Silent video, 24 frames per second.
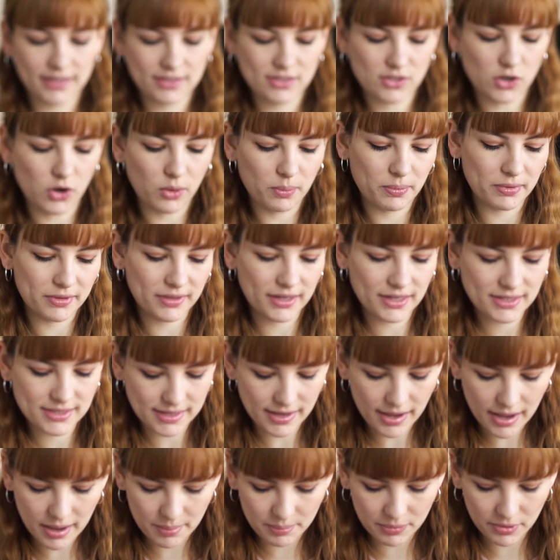and let's open this
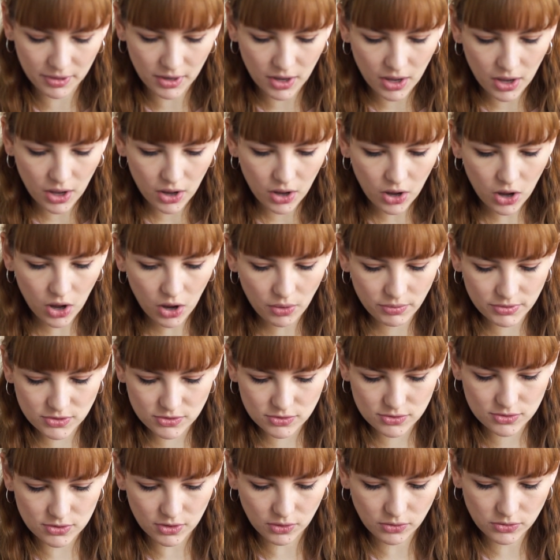up. Oh, it's
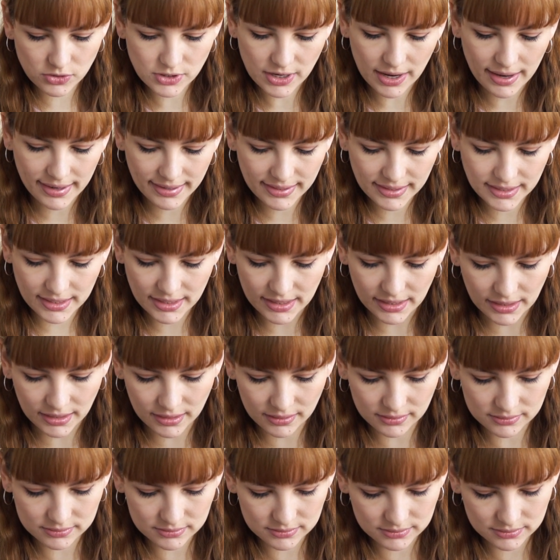so tiny.
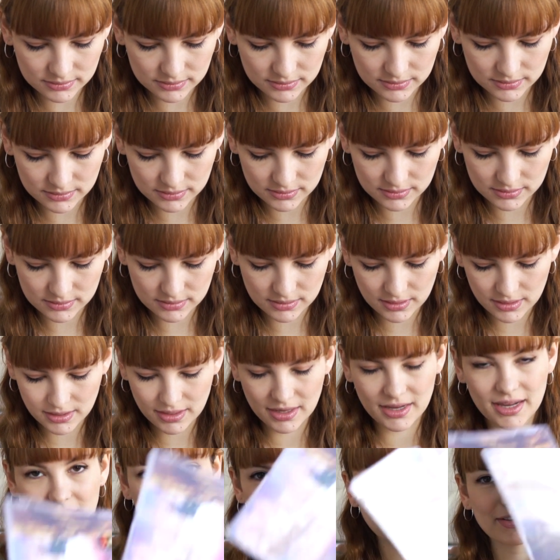
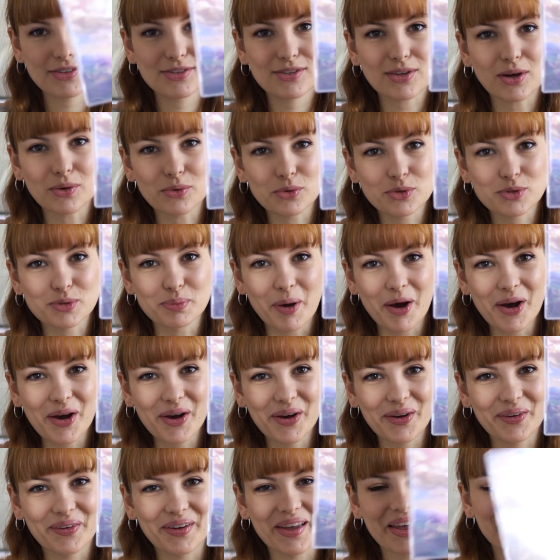It's so
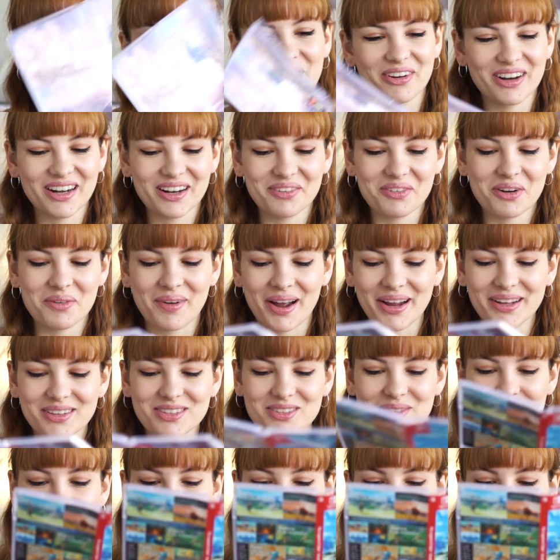small. It really reminds